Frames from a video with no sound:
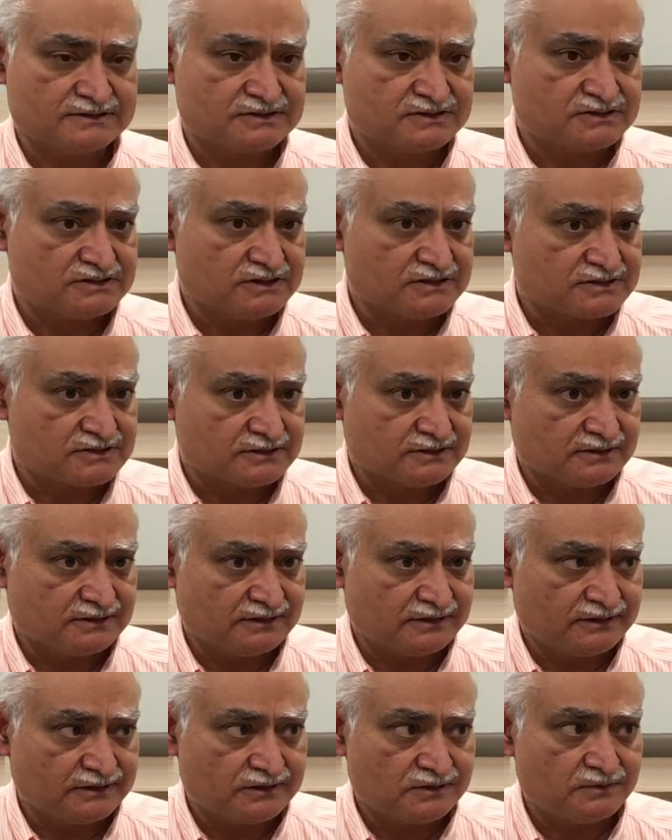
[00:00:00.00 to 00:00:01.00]
It's just a
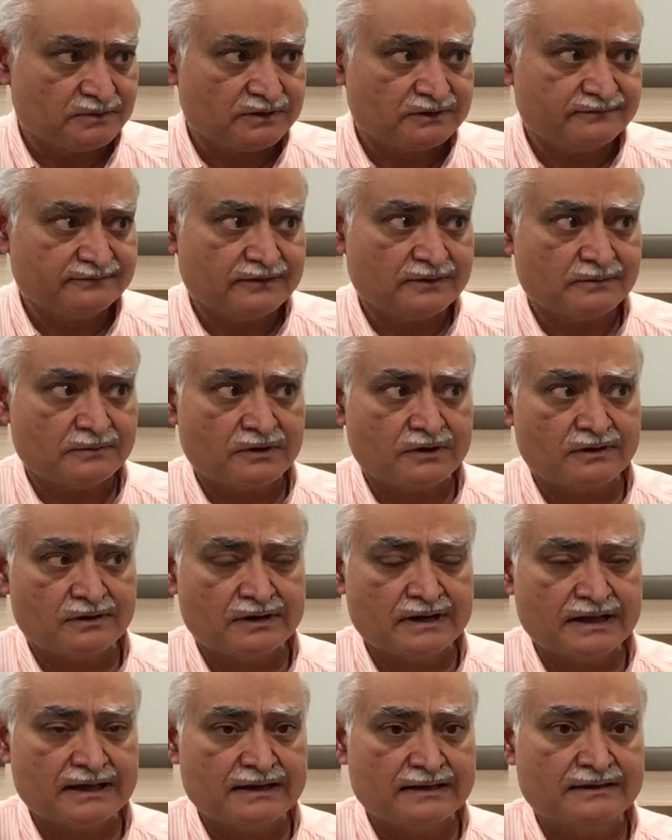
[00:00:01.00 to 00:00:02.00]
little bit of
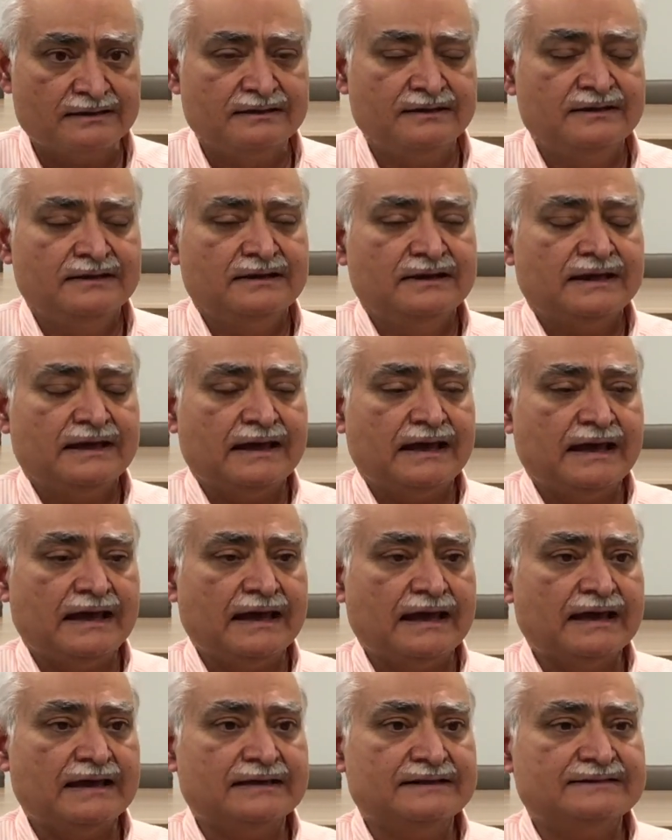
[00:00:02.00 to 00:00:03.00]
mRNA,
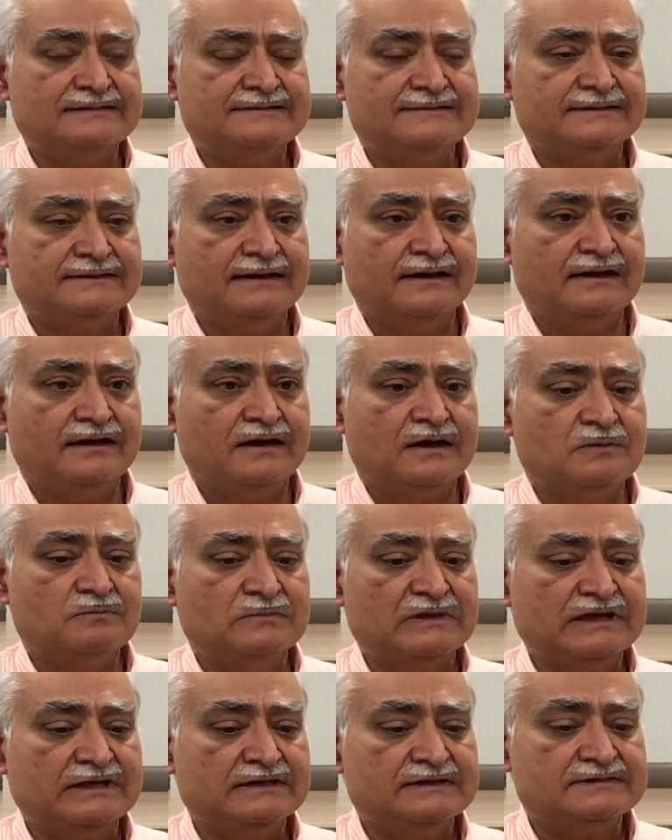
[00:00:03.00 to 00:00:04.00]
and
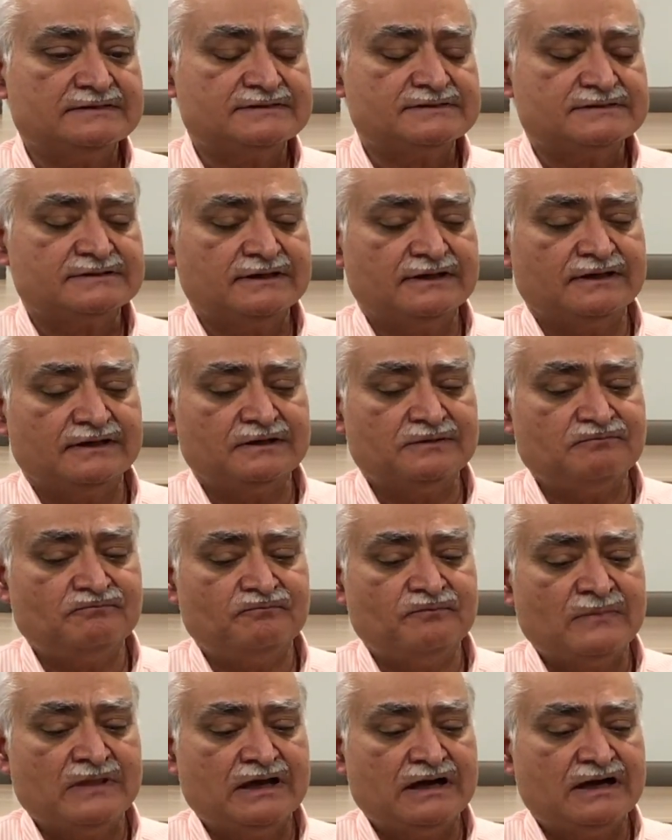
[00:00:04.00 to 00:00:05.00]
it is
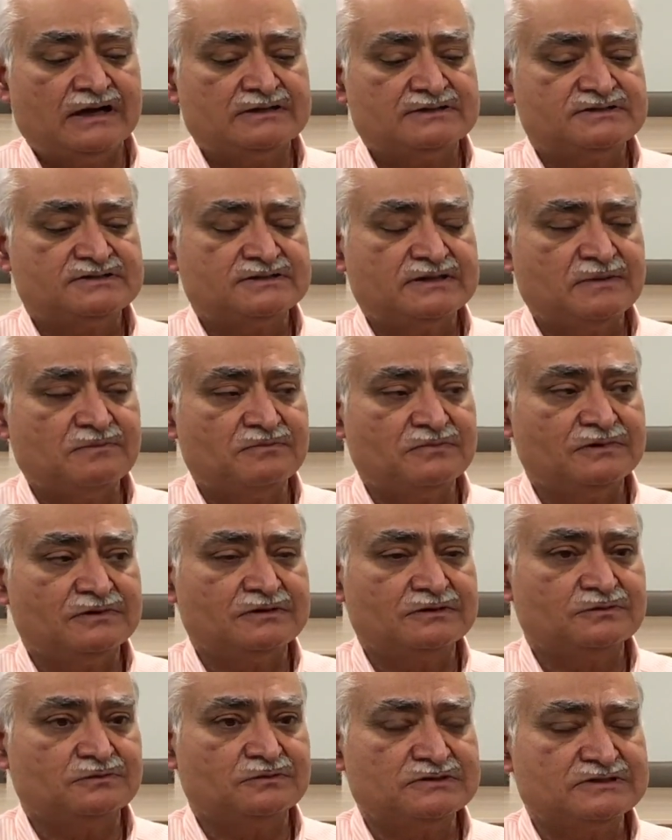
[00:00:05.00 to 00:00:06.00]

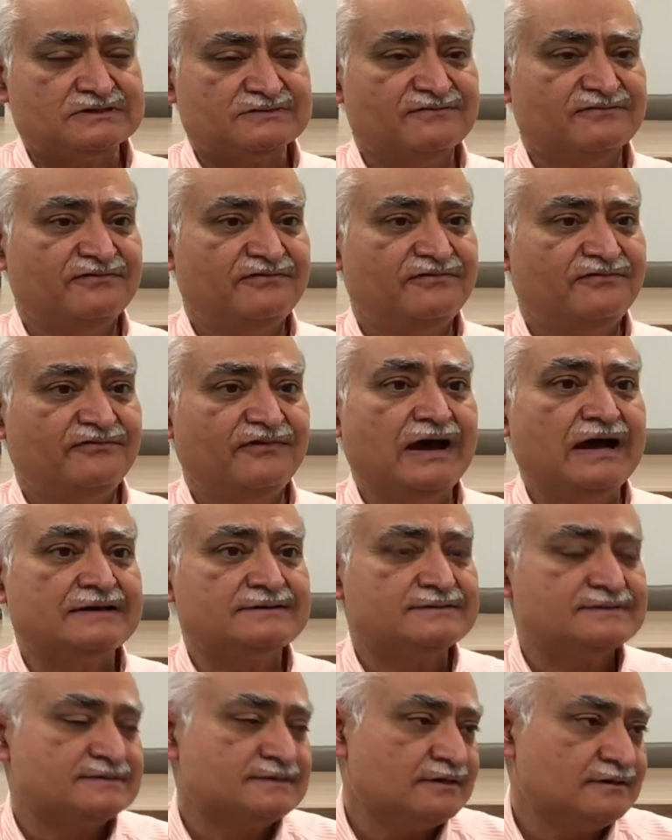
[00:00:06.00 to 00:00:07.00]
assembled with some
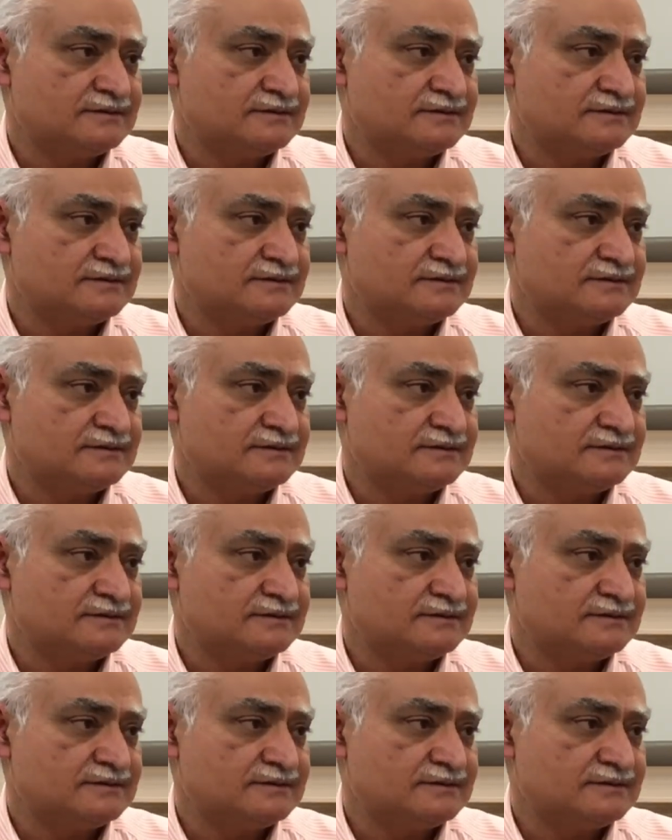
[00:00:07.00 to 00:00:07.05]
fat